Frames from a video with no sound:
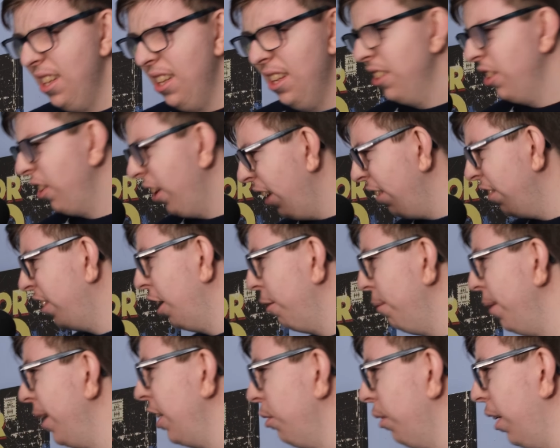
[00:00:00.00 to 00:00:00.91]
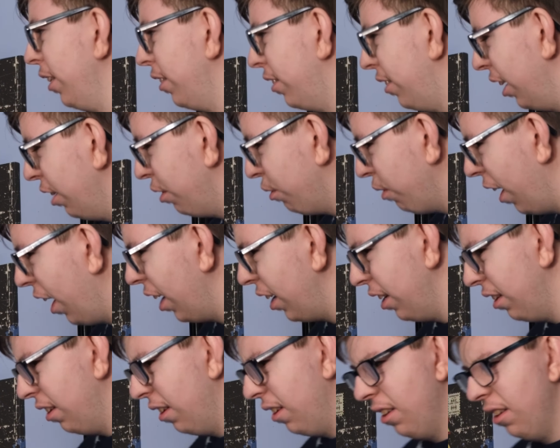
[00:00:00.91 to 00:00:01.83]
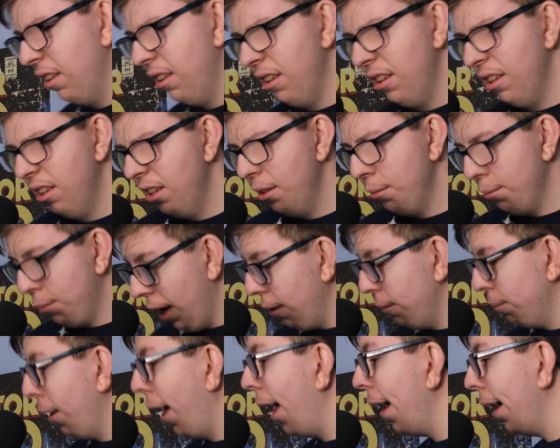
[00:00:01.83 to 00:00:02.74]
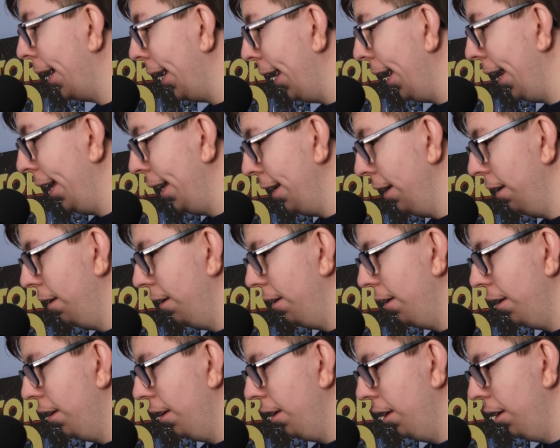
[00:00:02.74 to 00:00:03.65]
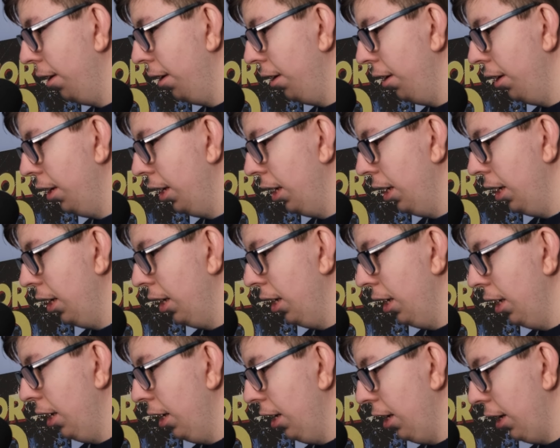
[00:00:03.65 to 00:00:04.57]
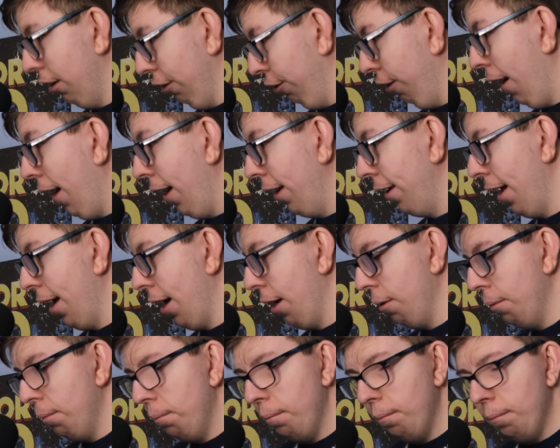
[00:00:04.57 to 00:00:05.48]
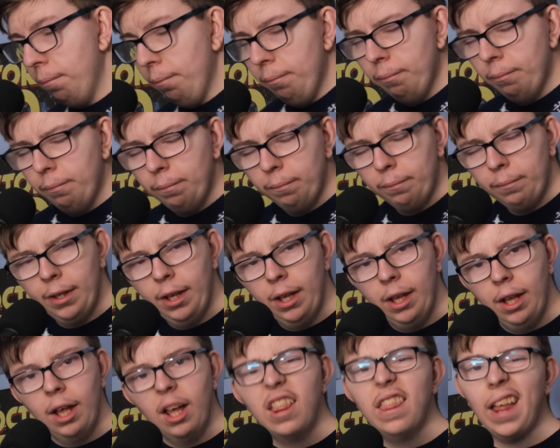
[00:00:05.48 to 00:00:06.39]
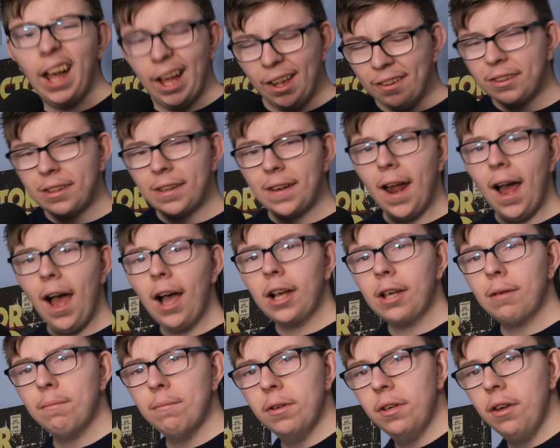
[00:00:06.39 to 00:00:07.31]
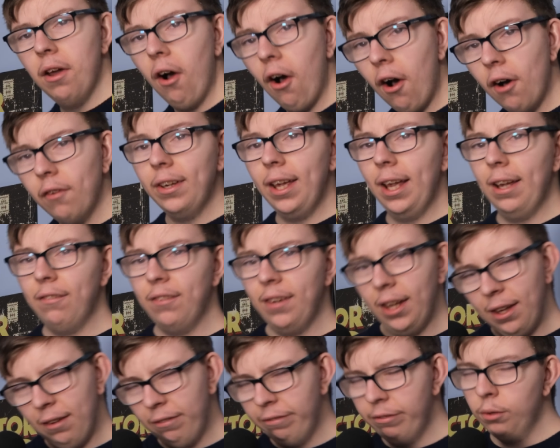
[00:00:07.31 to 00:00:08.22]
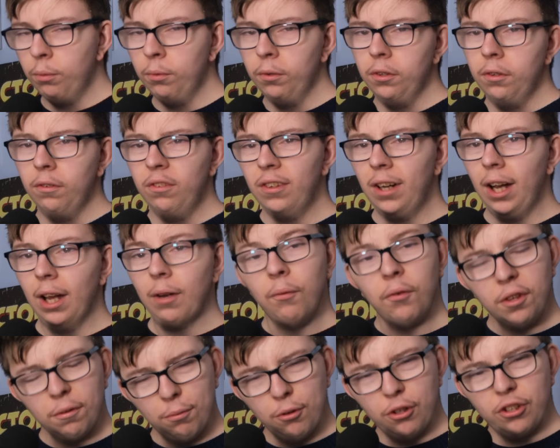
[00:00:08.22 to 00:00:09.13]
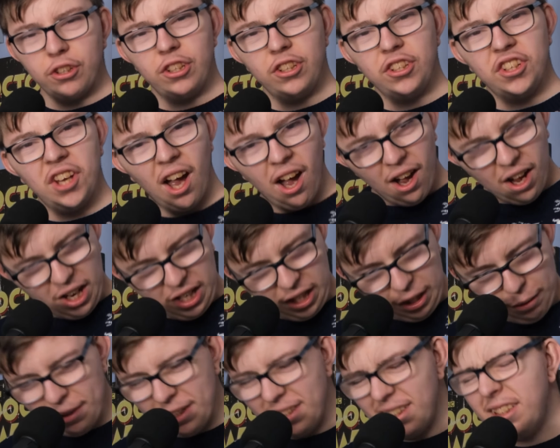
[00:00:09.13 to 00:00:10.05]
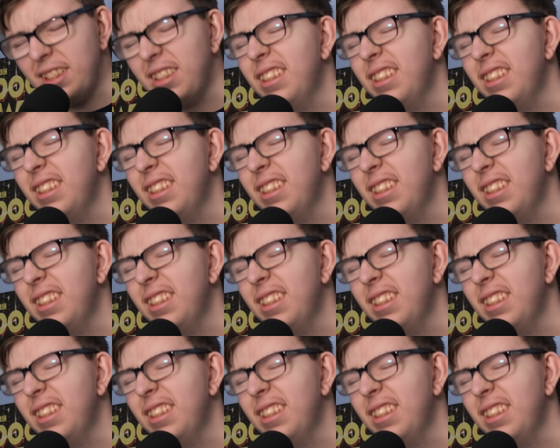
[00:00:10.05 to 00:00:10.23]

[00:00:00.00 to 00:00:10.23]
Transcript: Don't have to tell me twice. It's right. Pack it in. It's right now. That's an argument of It's a Wonderful Life with a British argument.